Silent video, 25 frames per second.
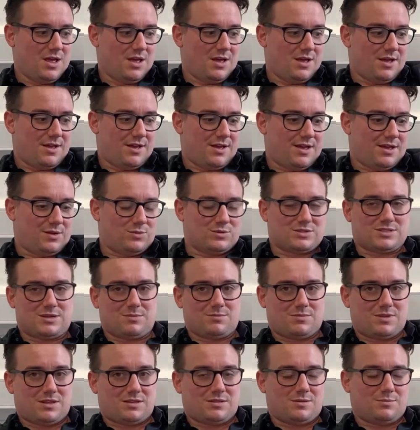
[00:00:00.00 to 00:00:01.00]
It was
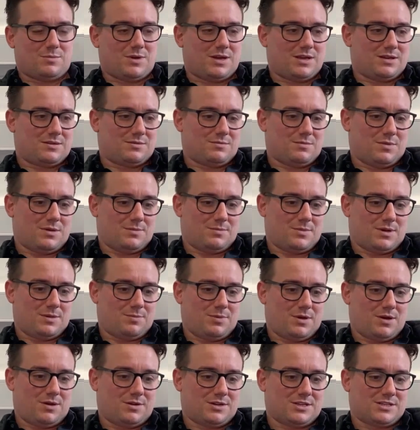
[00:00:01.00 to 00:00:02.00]
something that my
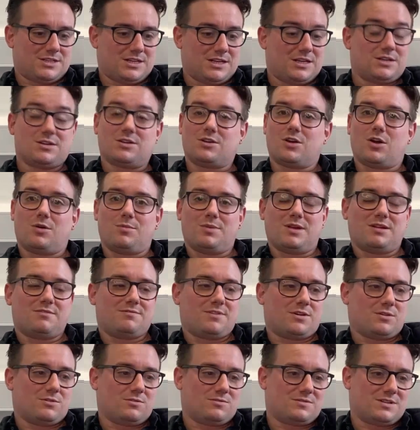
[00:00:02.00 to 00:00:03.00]
partner Tegan got me
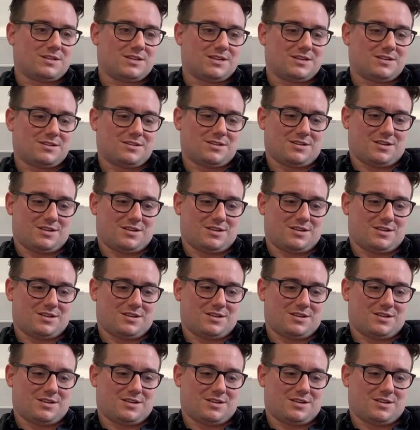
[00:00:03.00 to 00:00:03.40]
involved in,